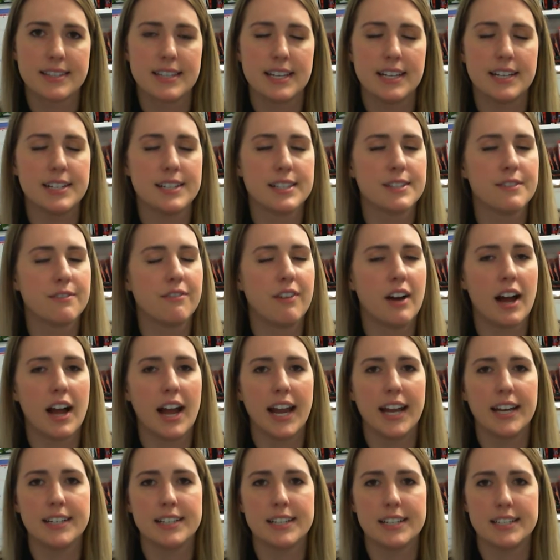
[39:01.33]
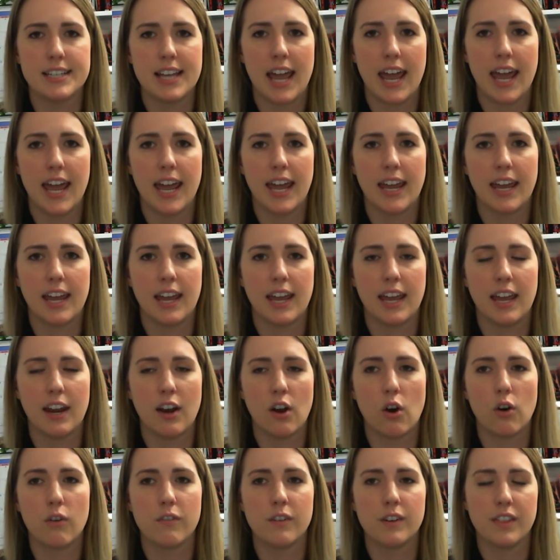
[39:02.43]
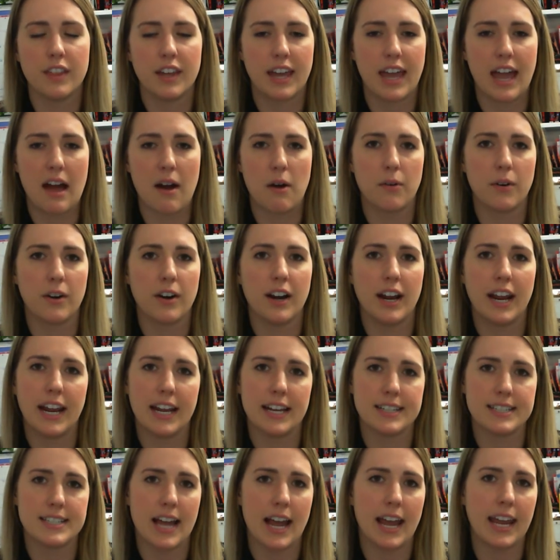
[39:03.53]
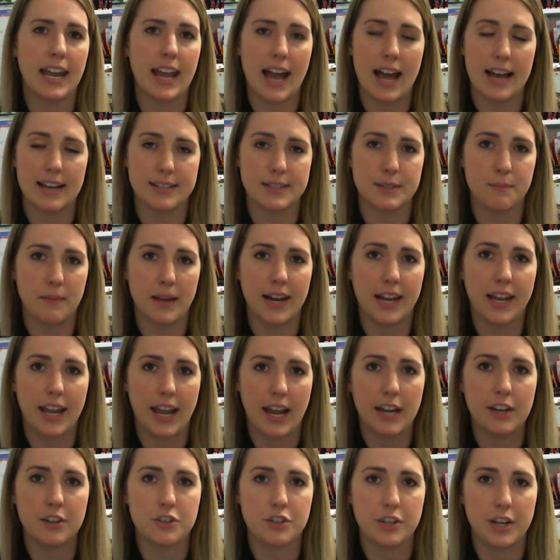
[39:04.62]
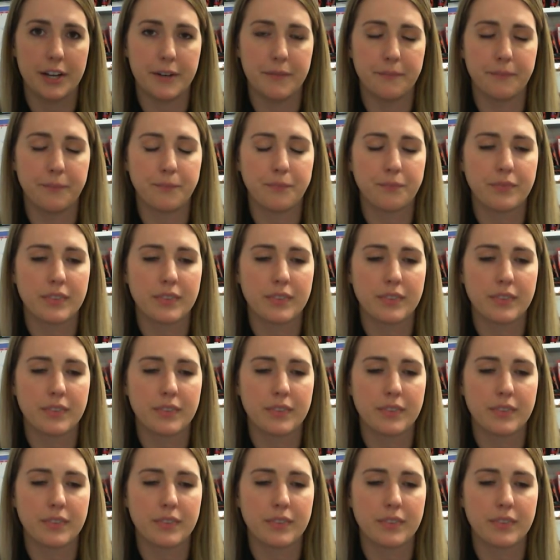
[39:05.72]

it is fine to take an over-the-counter anti-gas medication.